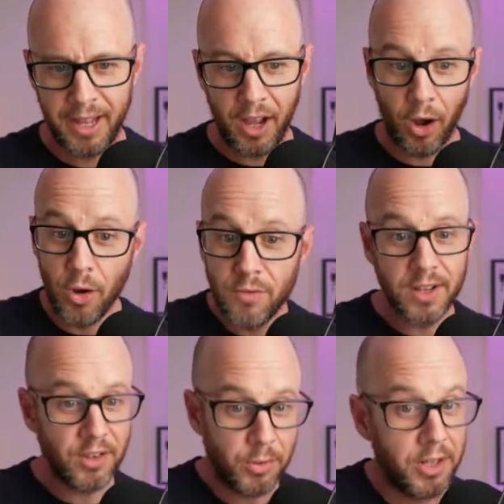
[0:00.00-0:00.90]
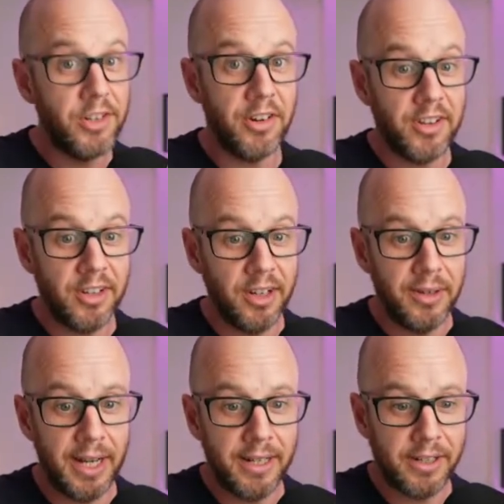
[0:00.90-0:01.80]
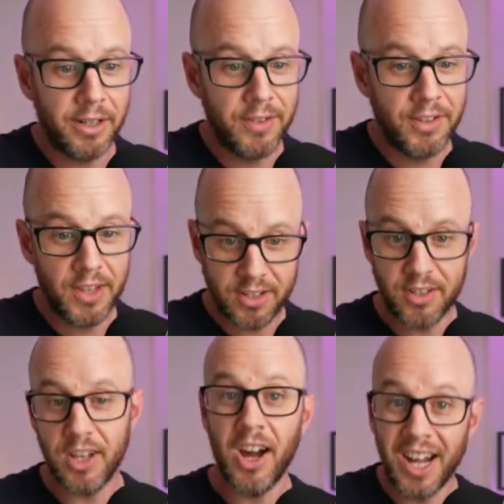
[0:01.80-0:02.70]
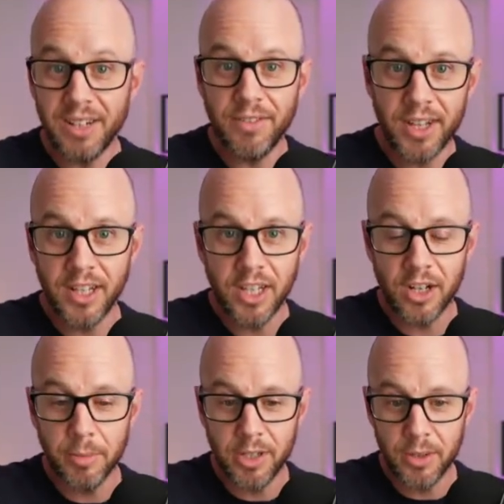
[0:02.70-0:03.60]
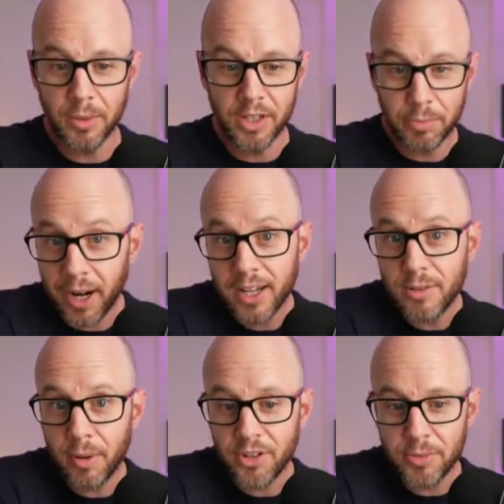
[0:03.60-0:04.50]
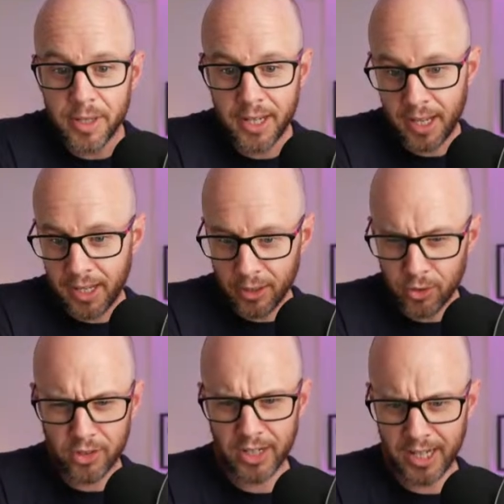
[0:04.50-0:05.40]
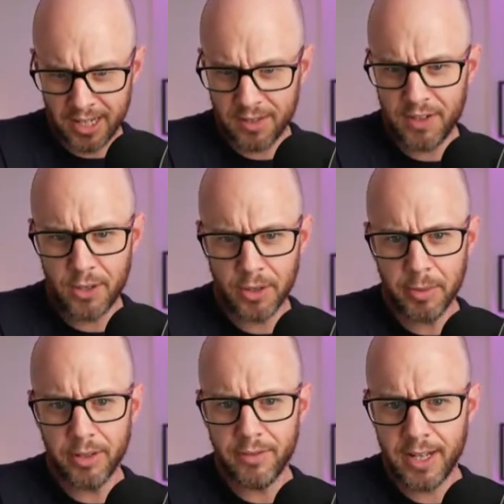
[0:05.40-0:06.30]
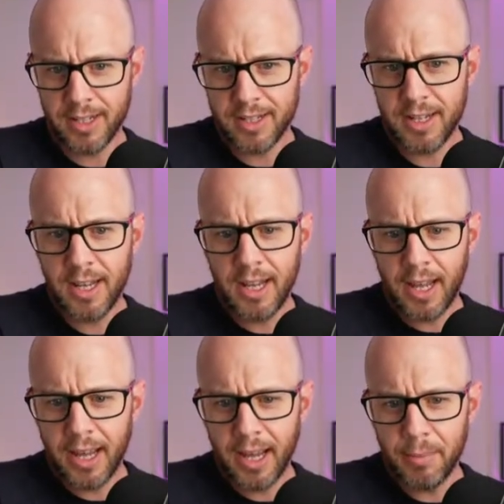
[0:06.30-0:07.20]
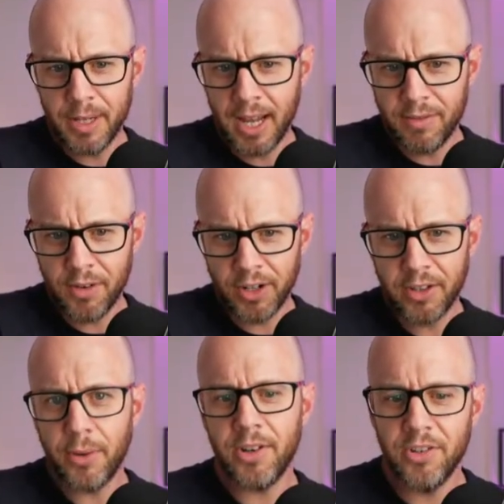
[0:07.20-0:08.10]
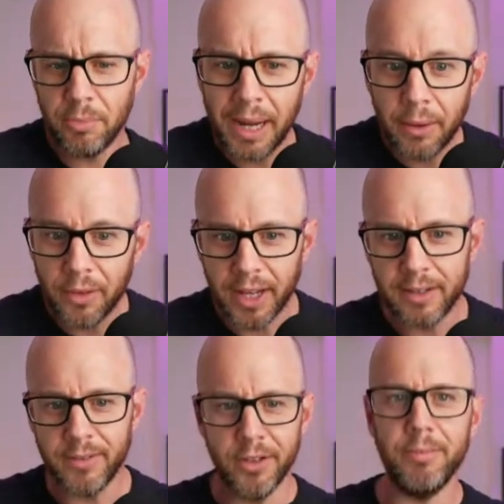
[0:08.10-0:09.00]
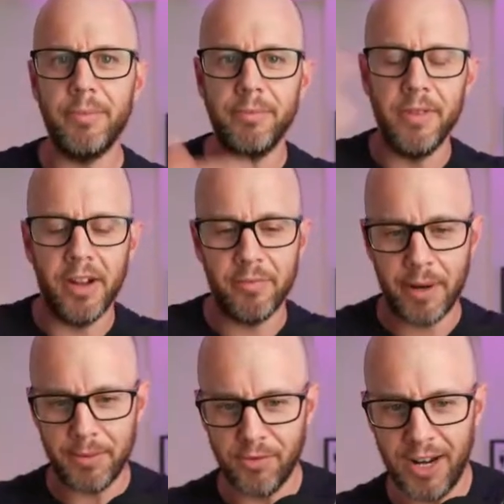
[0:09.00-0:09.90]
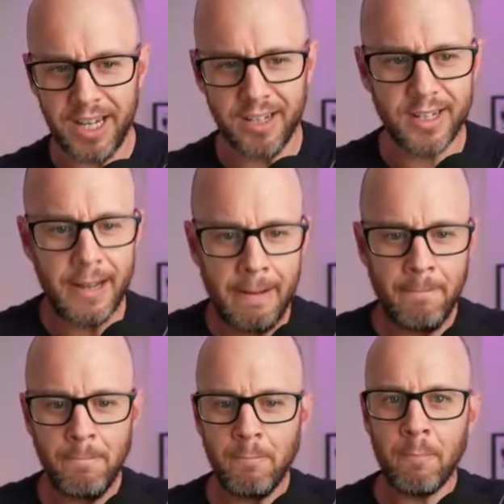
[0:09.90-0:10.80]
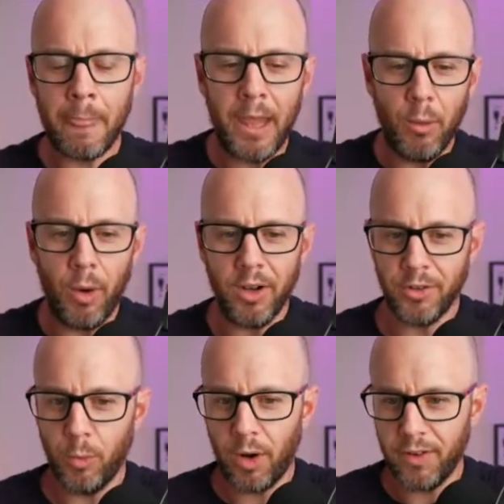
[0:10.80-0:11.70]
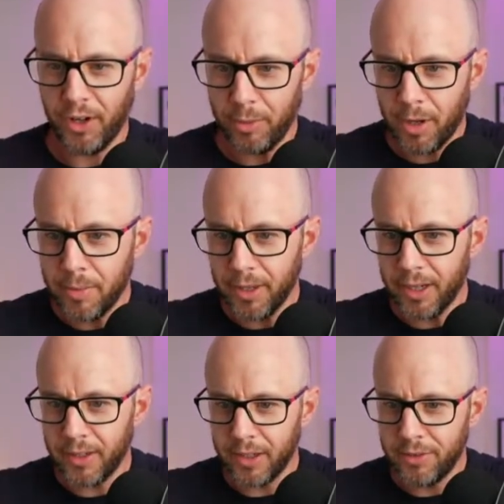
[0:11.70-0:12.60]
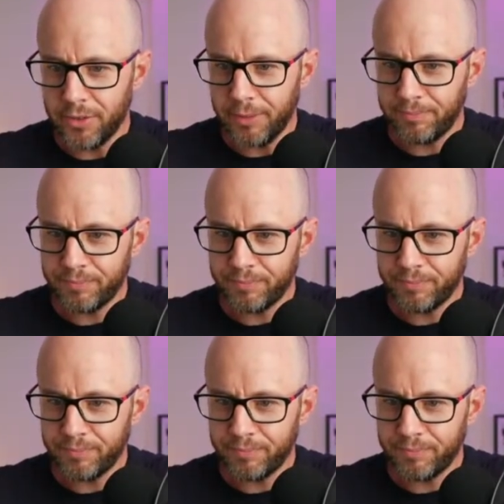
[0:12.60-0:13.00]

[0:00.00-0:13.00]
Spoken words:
Hopefully this was interesting, Johan. I don't know if this is the kind of thing that you're going to be doing with these brands, possibly. Looks like it is if you're doing them at events. But yeah, if you've got any other questions about that I've perhaps raised while waffling on a moment ago, then go for it.